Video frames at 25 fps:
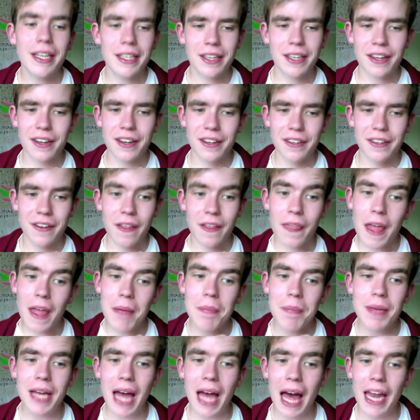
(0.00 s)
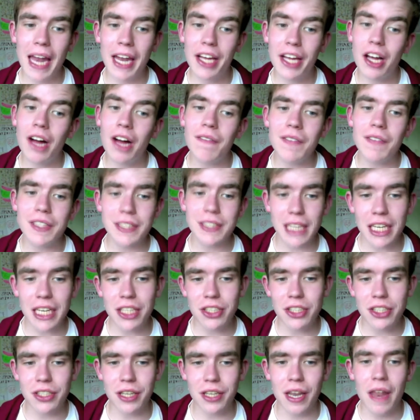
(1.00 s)
Kurt then began a
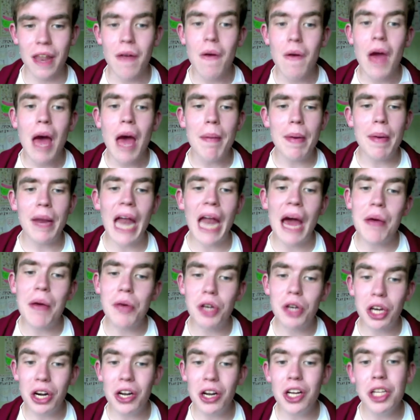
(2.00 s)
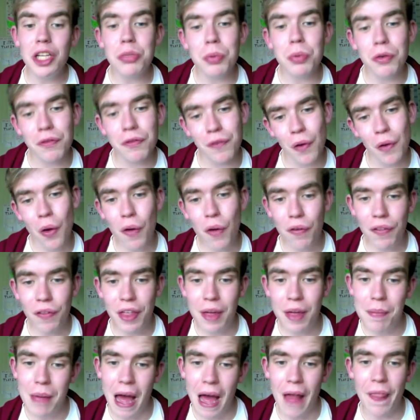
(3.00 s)
conversation about how girls would fall for
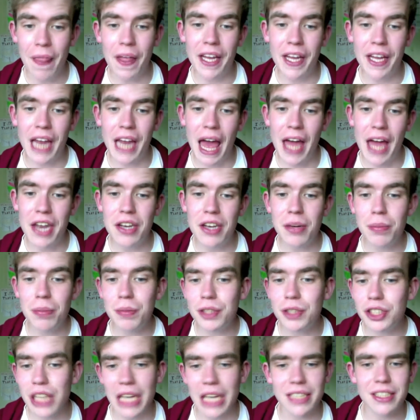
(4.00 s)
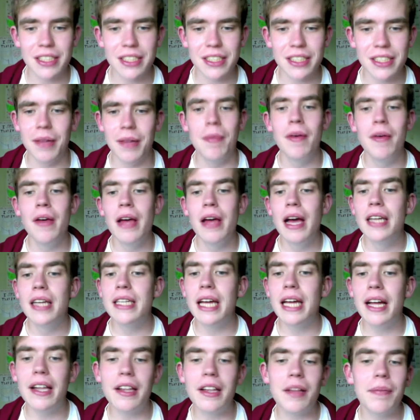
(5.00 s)
them and they'd end up rejecting them,
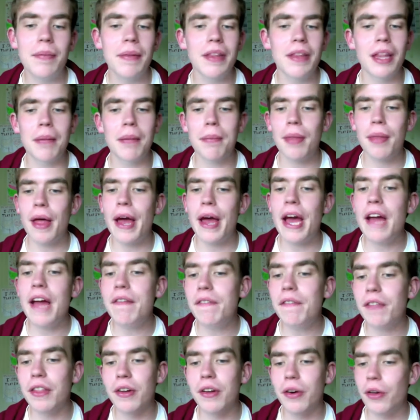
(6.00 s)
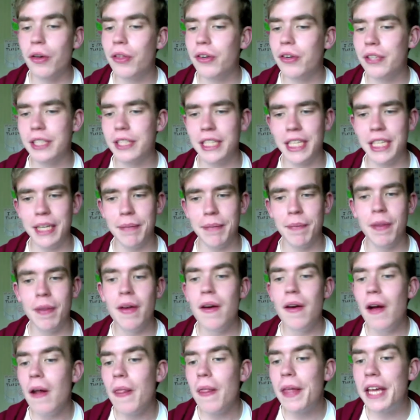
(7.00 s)
telling them that they played for the other team.
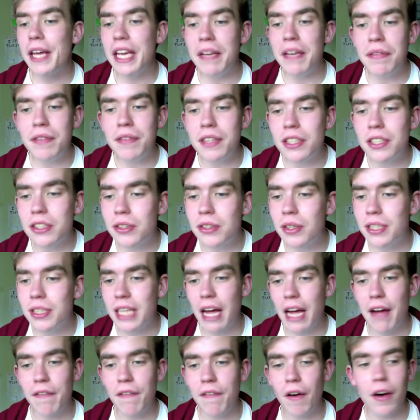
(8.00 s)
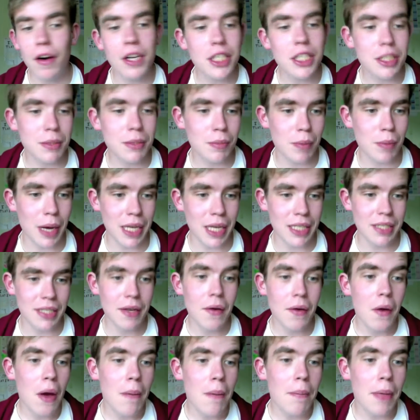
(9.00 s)
They even discussed how far some went.
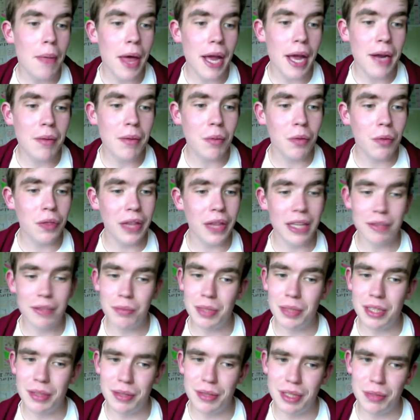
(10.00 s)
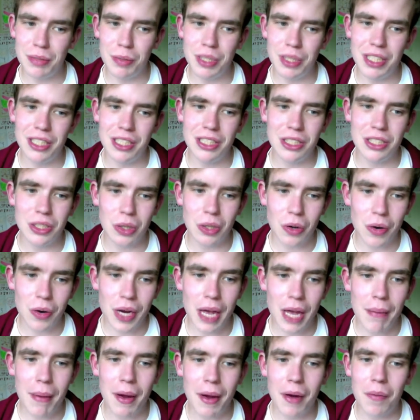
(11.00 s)
Blaine won that with a story
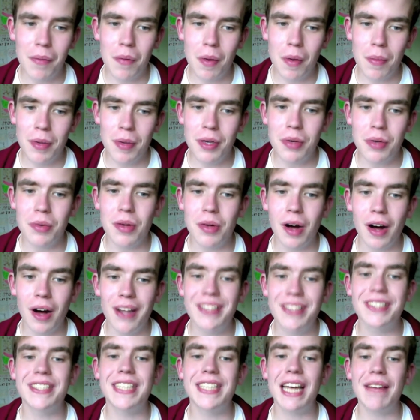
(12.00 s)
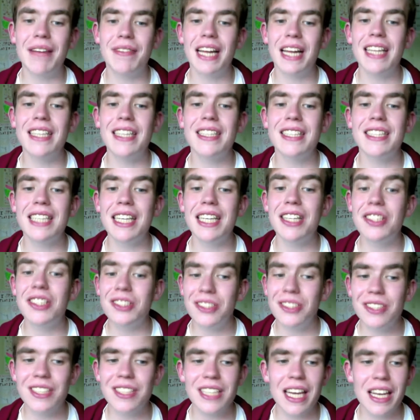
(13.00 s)
about a woman who caused herself to get sick
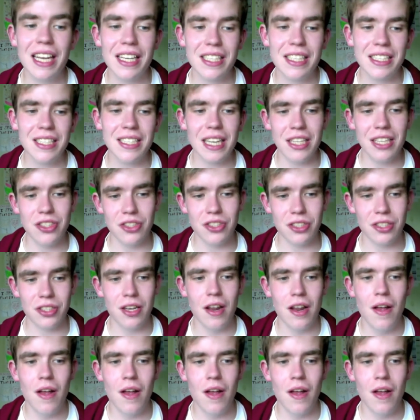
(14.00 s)
just to get his attention.